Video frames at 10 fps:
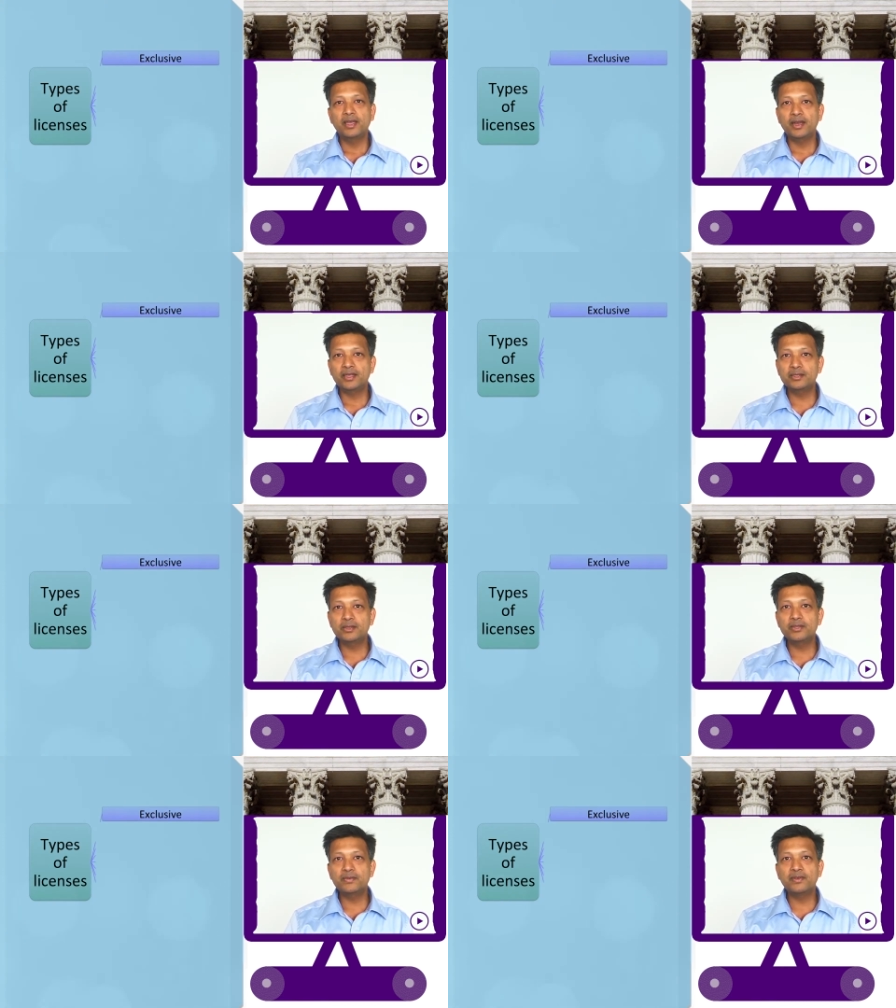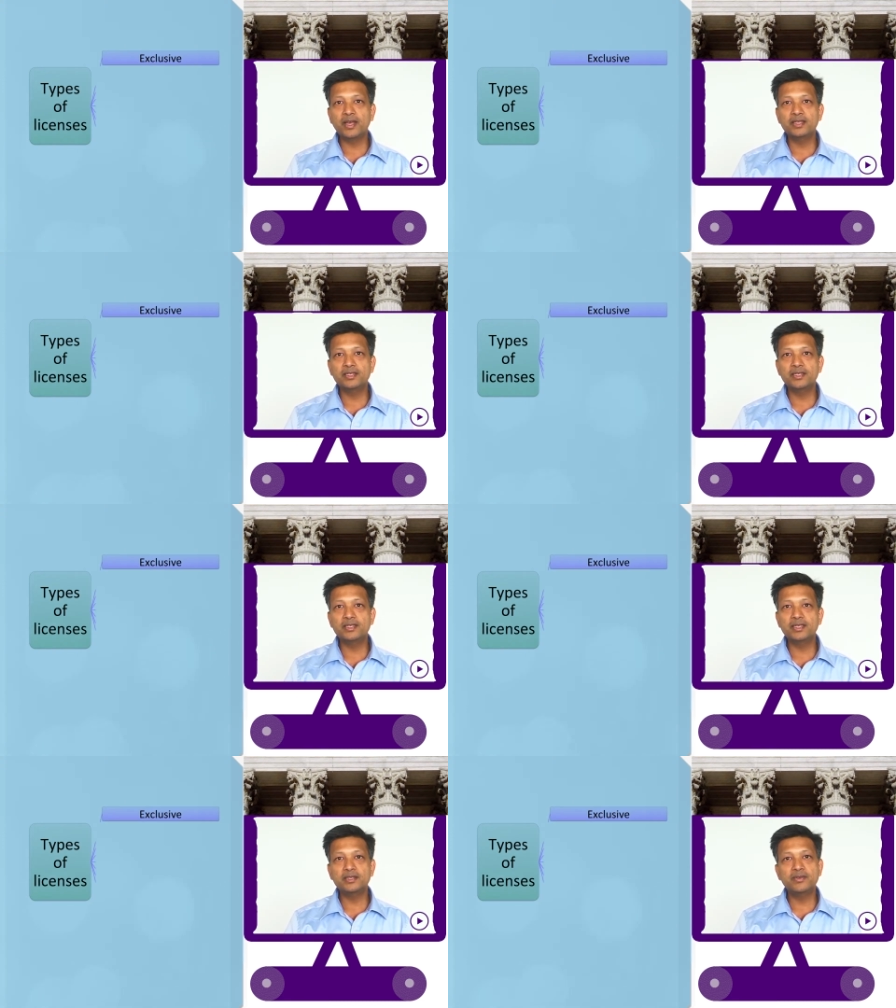An exclusive
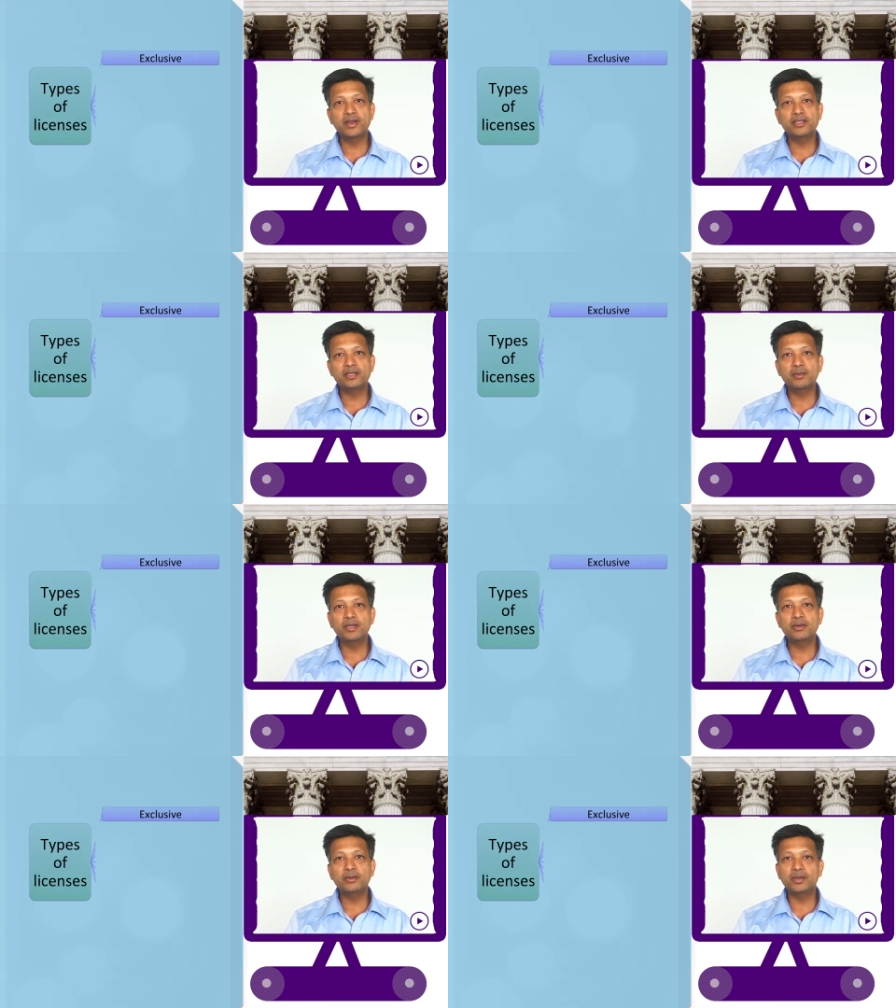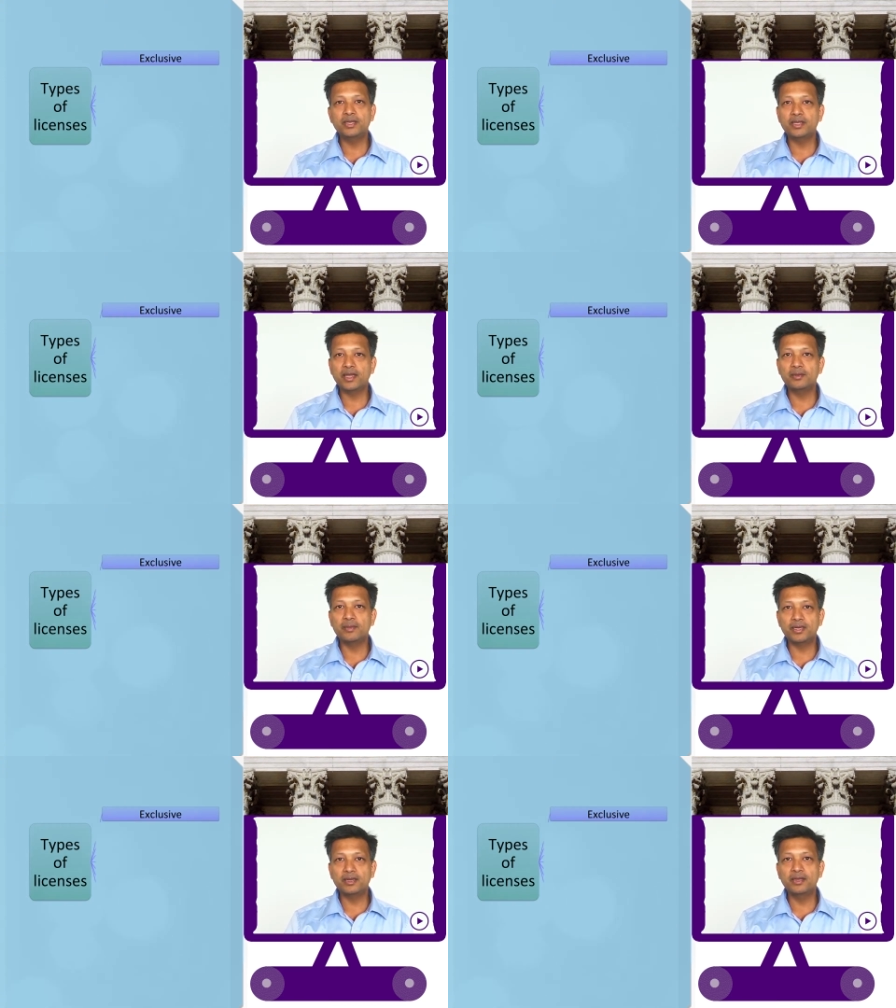license is very similar to
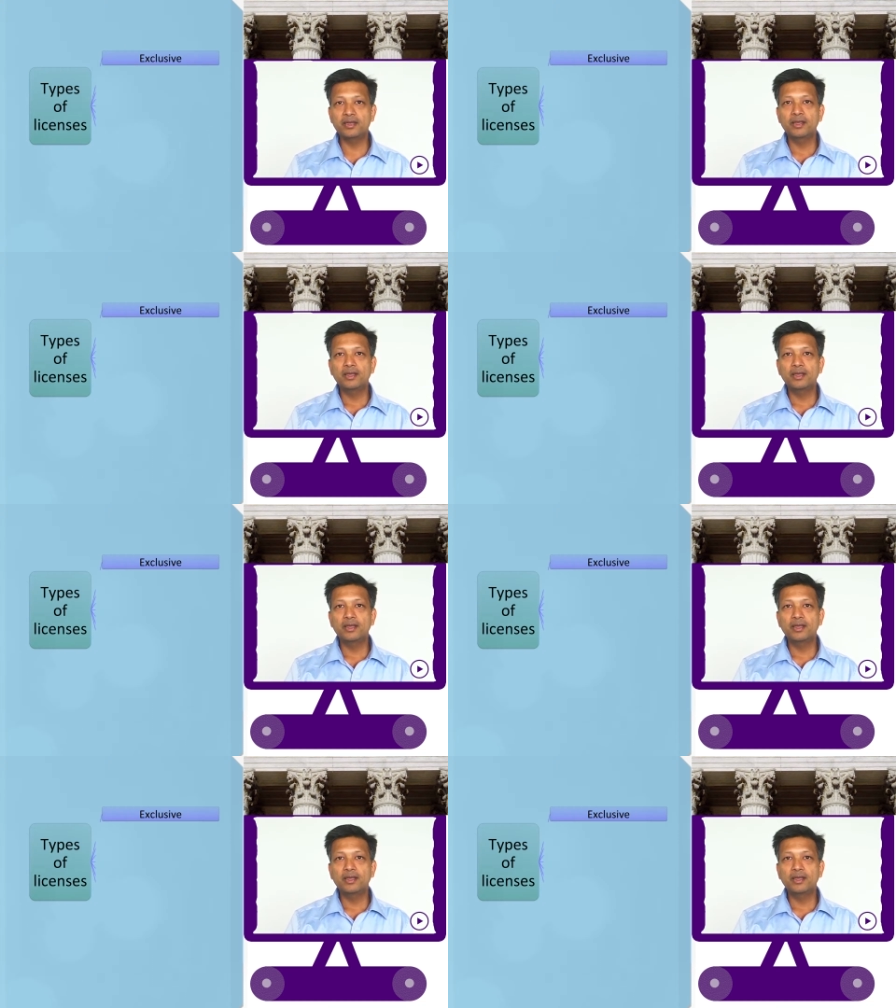assignment.